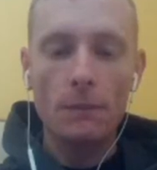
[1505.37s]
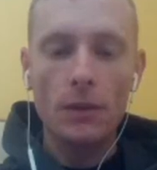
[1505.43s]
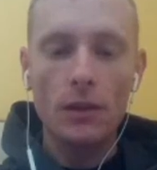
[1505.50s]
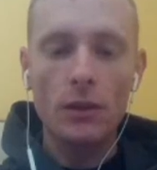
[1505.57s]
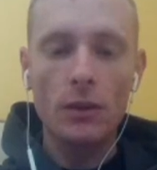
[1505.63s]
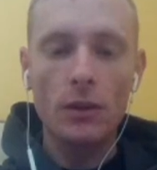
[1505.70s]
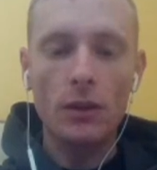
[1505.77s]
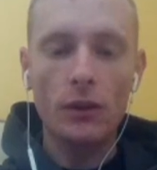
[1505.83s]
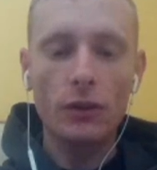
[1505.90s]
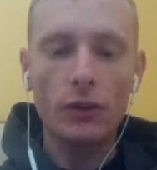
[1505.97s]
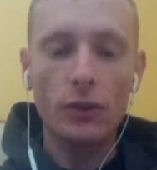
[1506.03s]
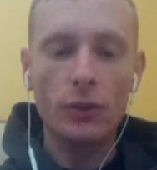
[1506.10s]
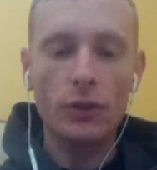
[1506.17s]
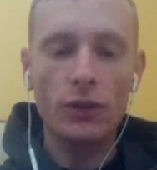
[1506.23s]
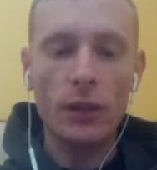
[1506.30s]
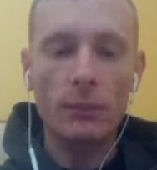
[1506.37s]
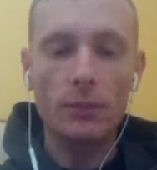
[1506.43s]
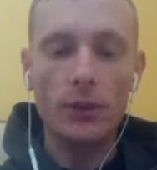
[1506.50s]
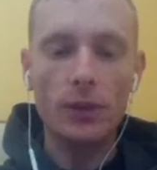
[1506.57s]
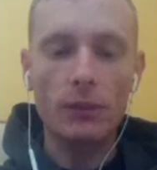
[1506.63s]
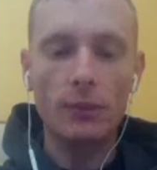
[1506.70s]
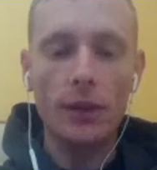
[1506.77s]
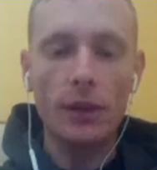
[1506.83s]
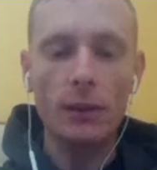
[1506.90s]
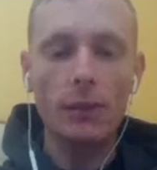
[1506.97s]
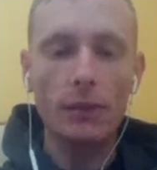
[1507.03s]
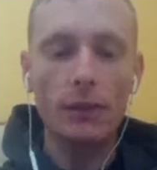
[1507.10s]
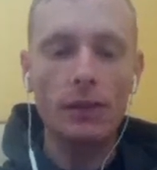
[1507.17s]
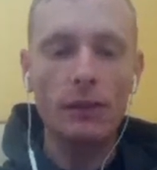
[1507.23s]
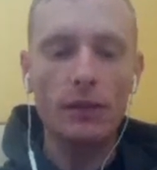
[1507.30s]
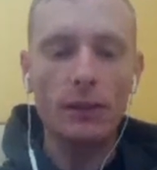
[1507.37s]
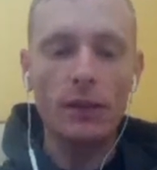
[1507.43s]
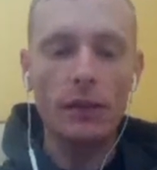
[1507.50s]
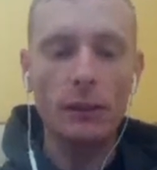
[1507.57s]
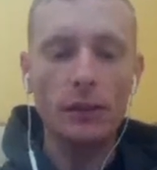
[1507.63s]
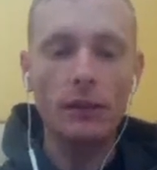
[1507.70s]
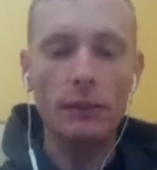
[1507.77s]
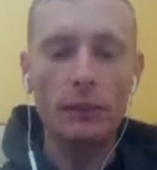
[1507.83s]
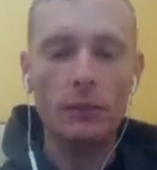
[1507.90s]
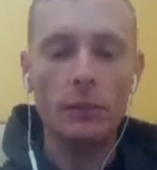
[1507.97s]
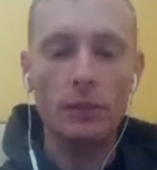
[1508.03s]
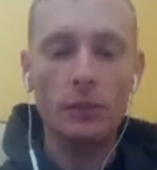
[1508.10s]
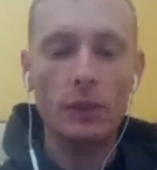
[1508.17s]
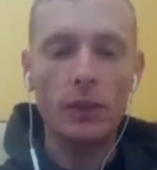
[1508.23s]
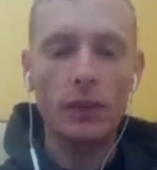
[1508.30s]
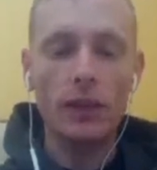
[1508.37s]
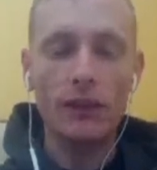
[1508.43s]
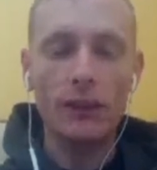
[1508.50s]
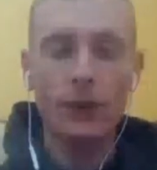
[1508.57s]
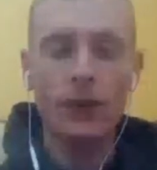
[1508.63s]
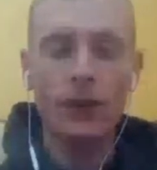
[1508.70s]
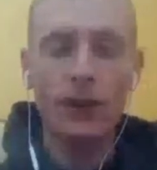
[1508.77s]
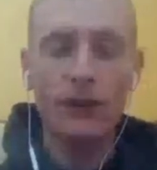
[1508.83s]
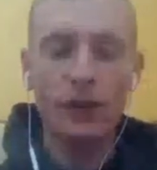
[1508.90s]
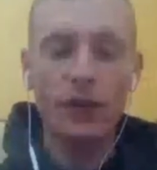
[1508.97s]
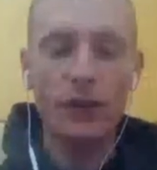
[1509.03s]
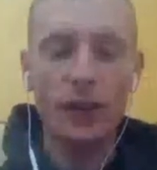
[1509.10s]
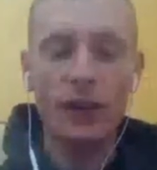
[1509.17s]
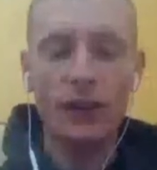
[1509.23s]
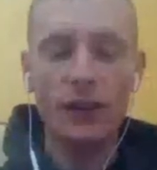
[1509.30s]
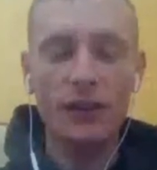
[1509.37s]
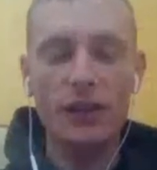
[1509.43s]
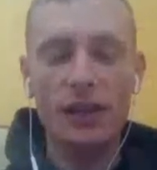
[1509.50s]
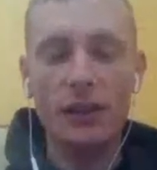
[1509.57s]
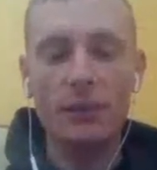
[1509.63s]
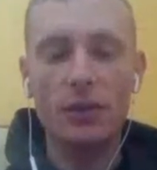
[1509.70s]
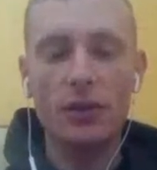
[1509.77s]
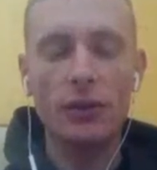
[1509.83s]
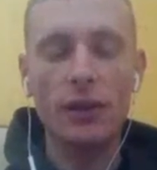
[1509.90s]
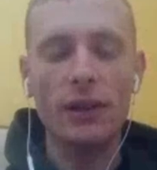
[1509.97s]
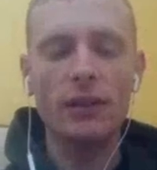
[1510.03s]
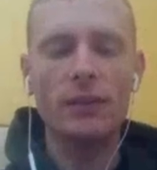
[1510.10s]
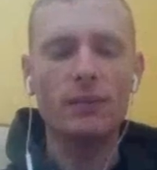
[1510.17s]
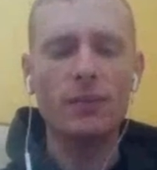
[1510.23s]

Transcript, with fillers: you can also jump with the babies um, if you if they're like on the same screen.